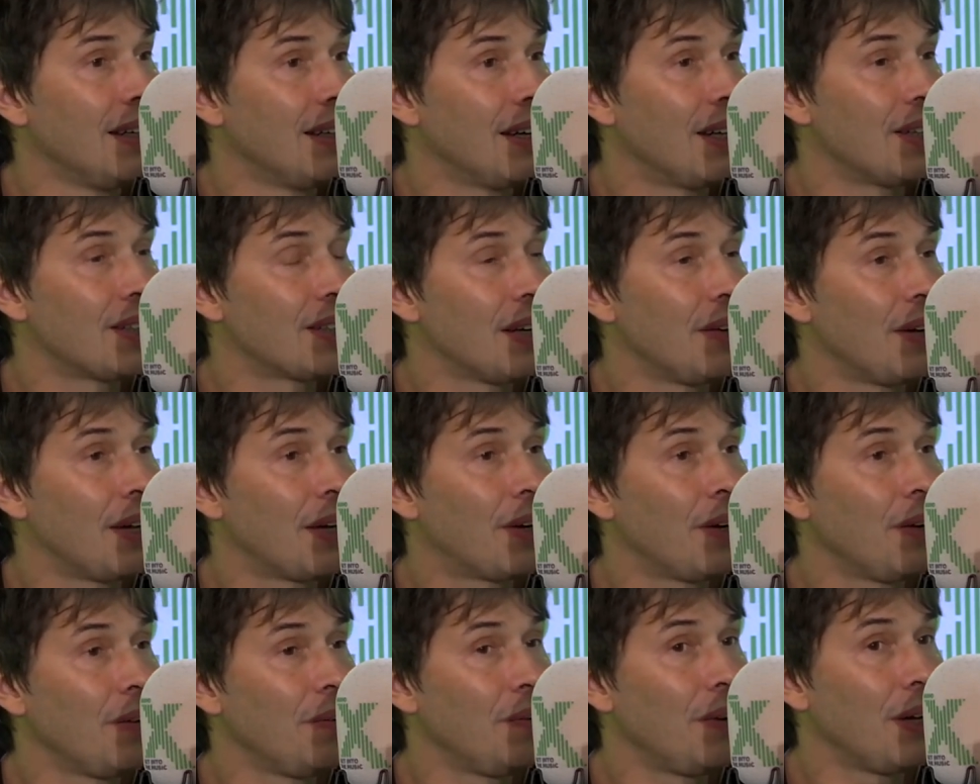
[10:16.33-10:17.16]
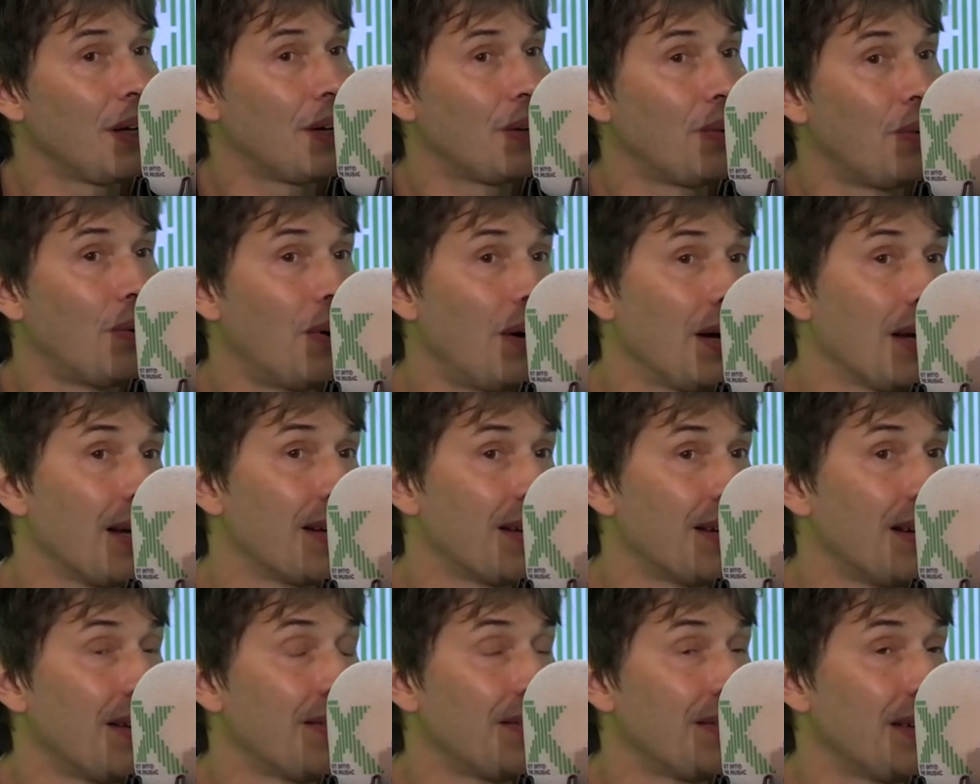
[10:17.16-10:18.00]
And so it could be quite a
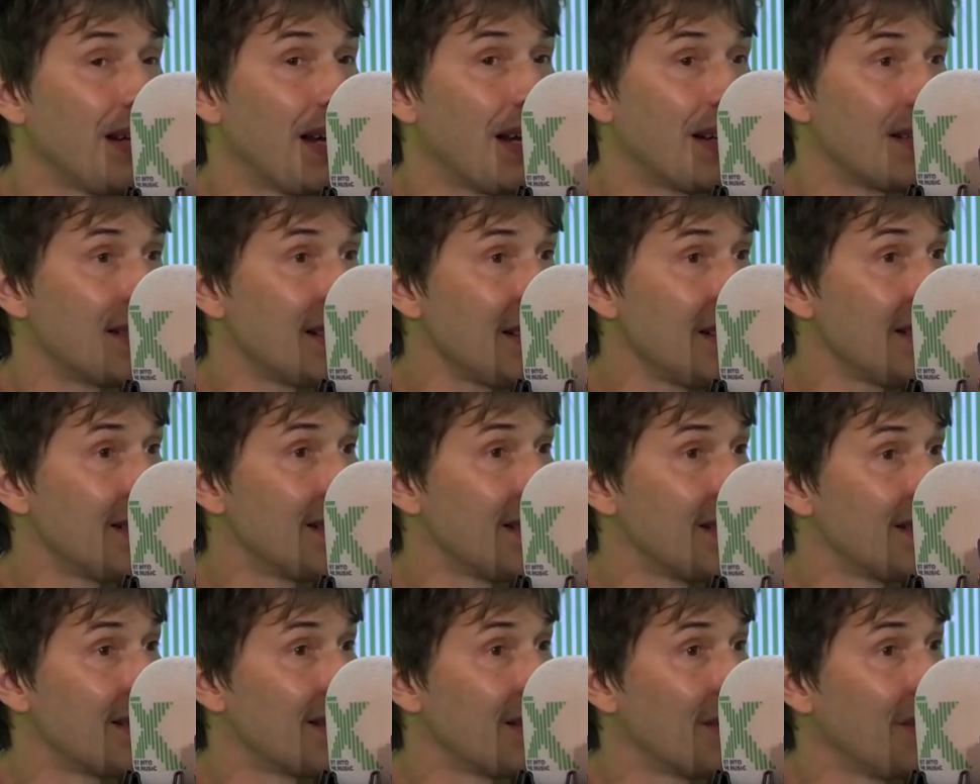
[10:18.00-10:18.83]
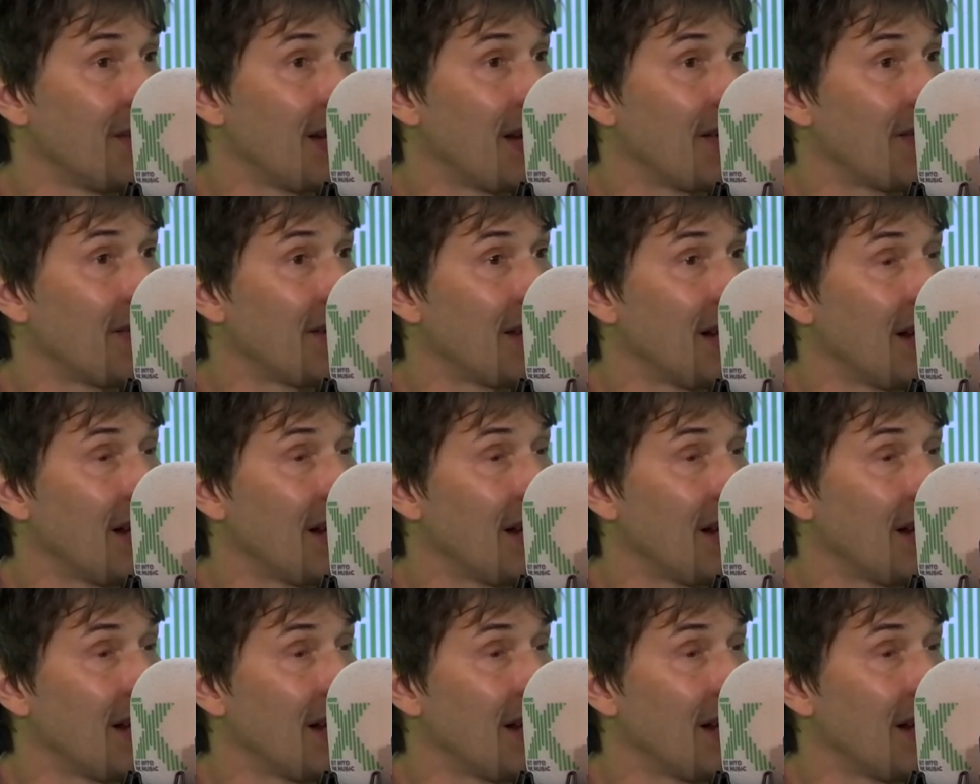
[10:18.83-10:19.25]
lonely existence that we have